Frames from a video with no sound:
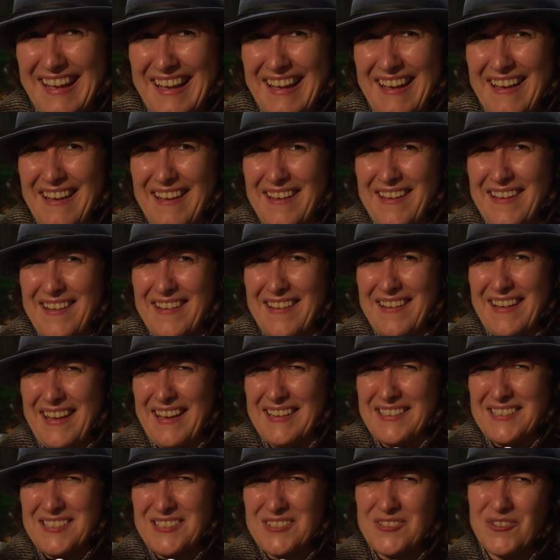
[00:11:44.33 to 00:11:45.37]
uh,
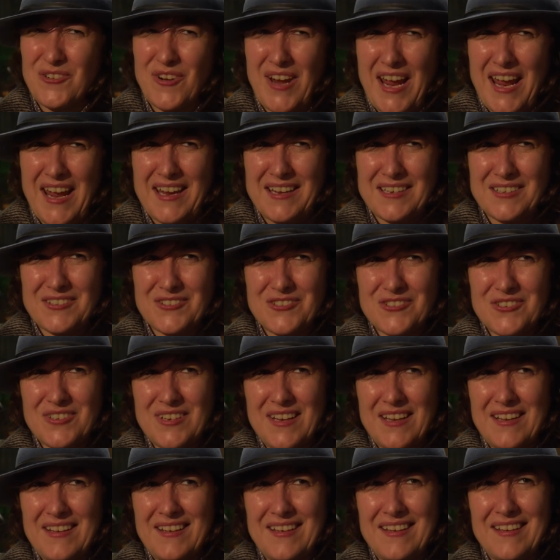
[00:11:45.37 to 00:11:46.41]
and strange,
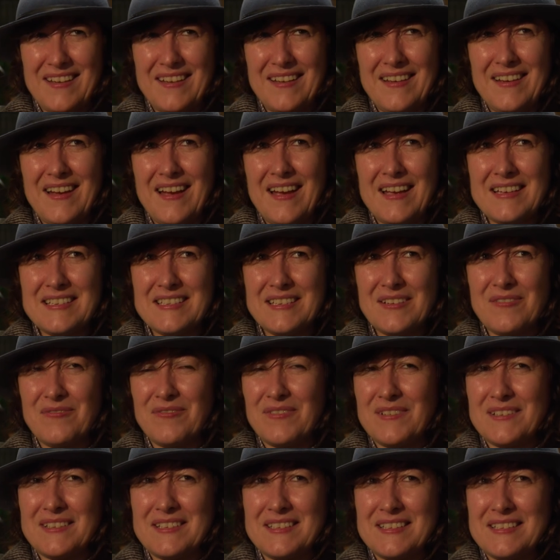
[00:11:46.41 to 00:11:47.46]
as if
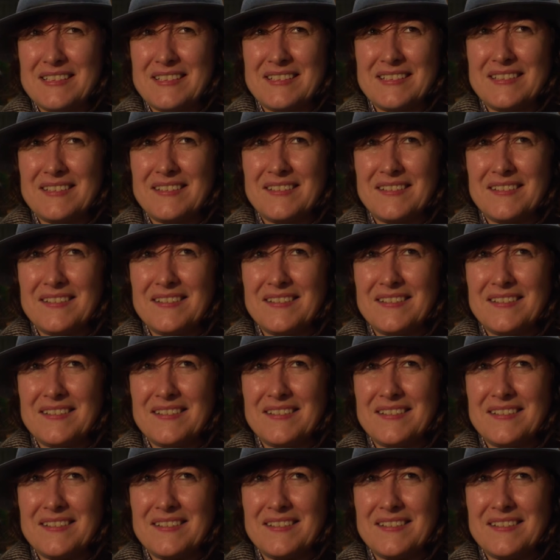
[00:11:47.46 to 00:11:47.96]
it's,